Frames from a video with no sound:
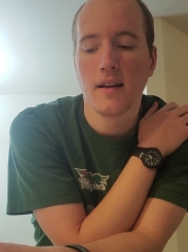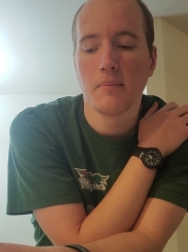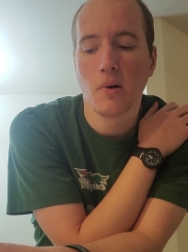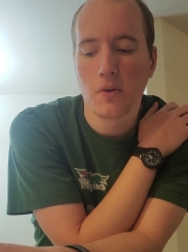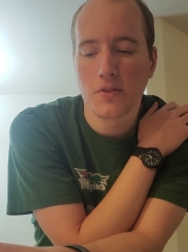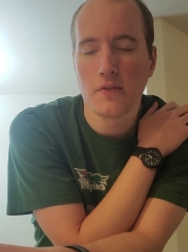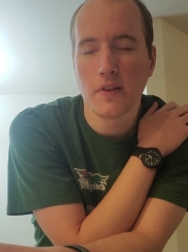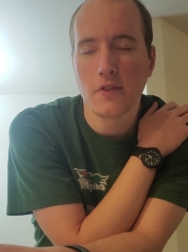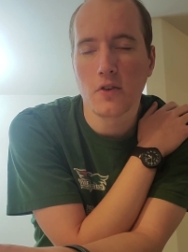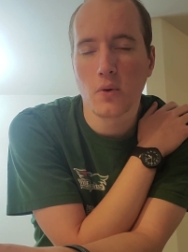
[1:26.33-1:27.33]
Most of
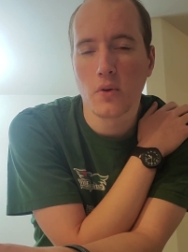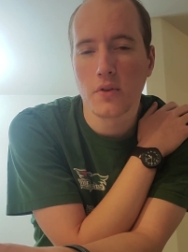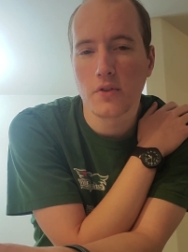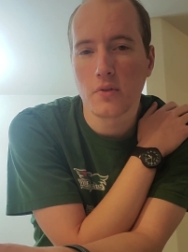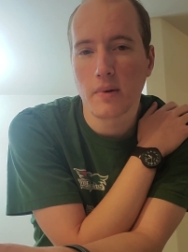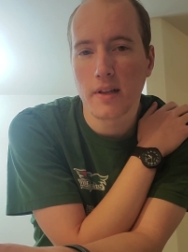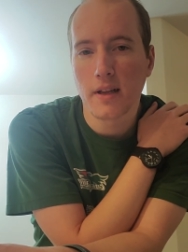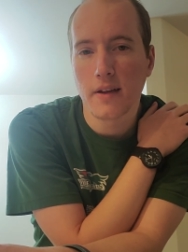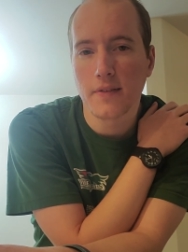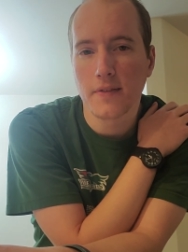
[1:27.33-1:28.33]
these goals through my
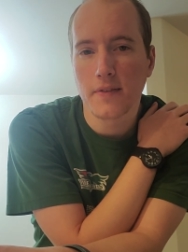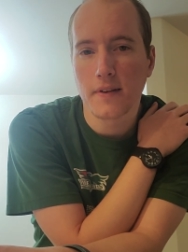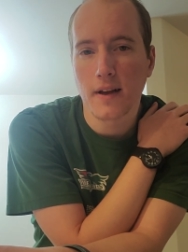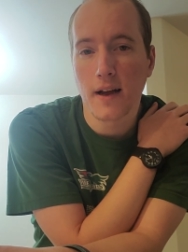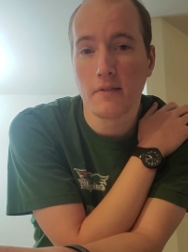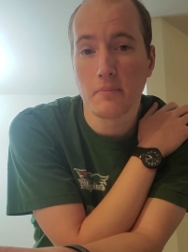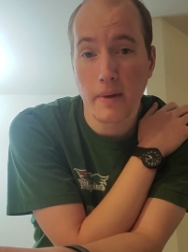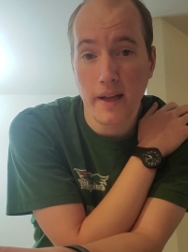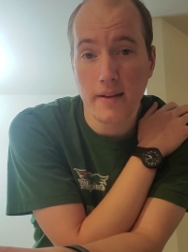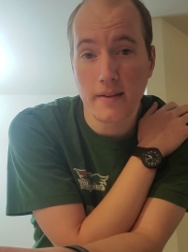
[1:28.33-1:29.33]
life I've
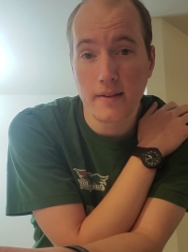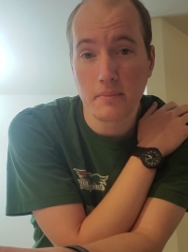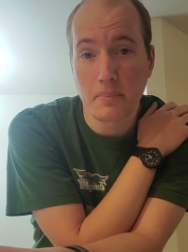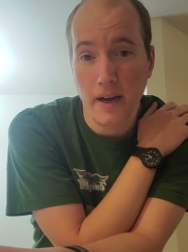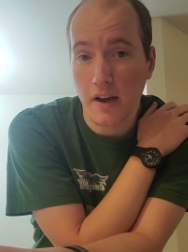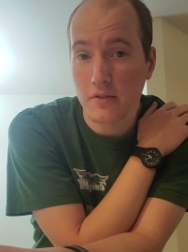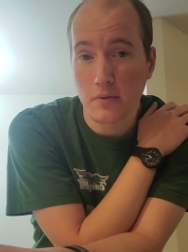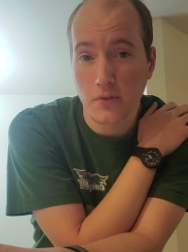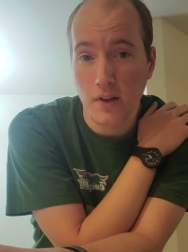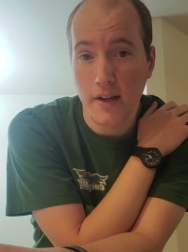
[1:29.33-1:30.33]
met and passed
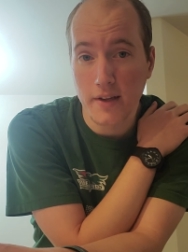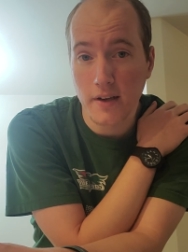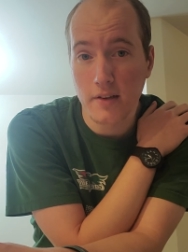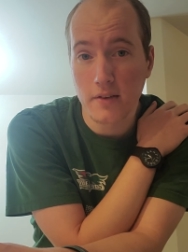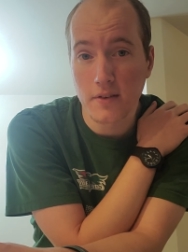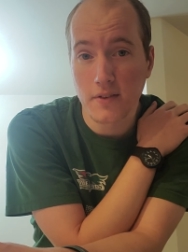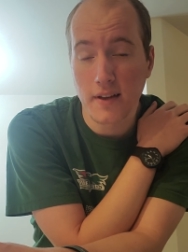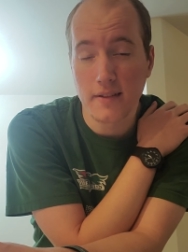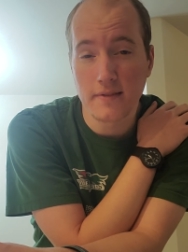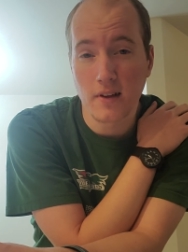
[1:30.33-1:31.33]
with flying colors
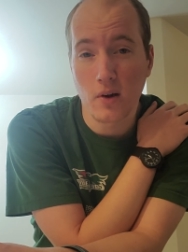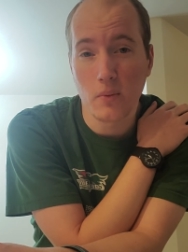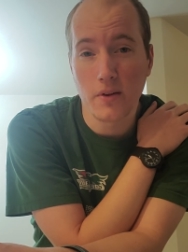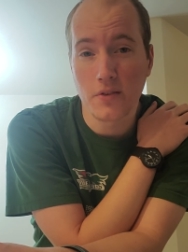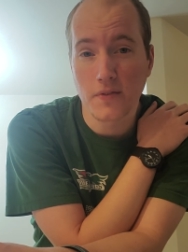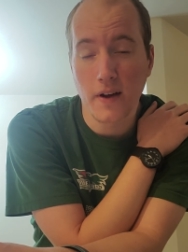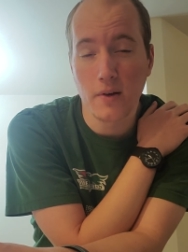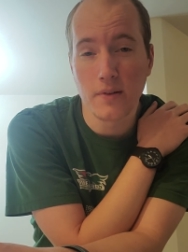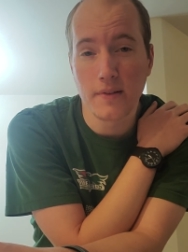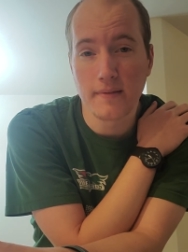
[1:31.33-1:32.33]
and always
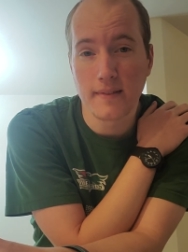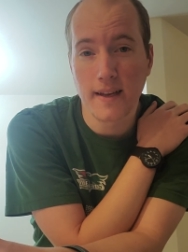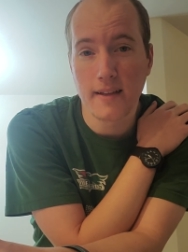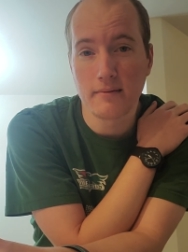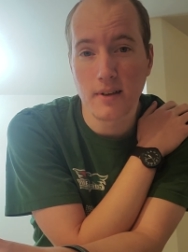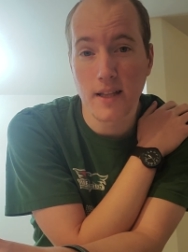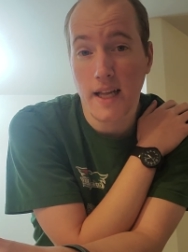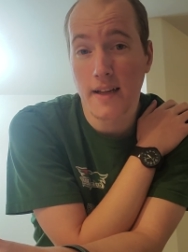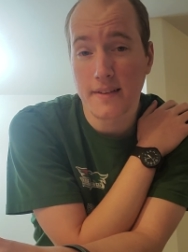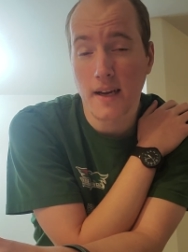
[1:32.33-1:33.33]
found that a
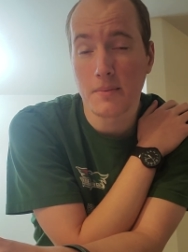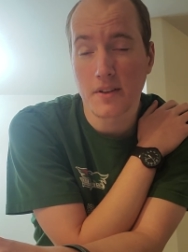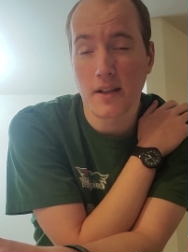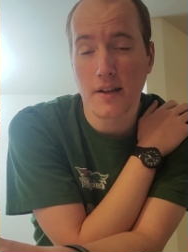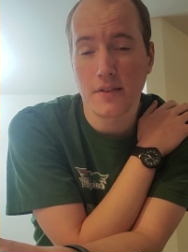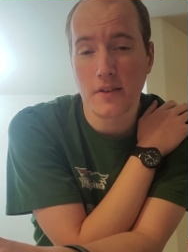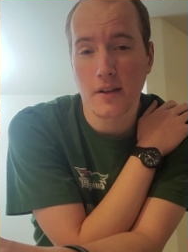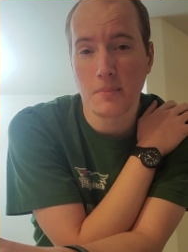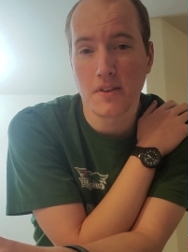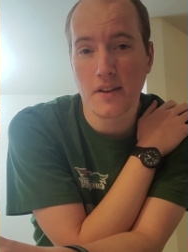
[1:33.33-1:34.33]
lot of times it honestly
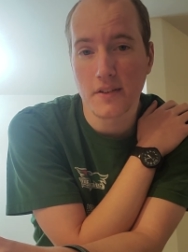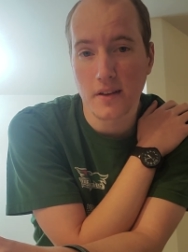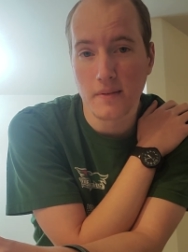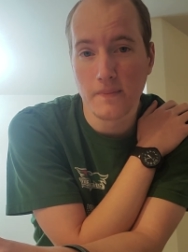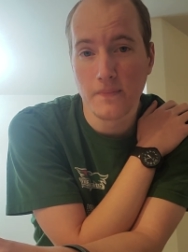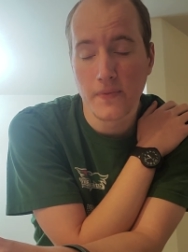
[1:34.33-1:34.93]
comes easy.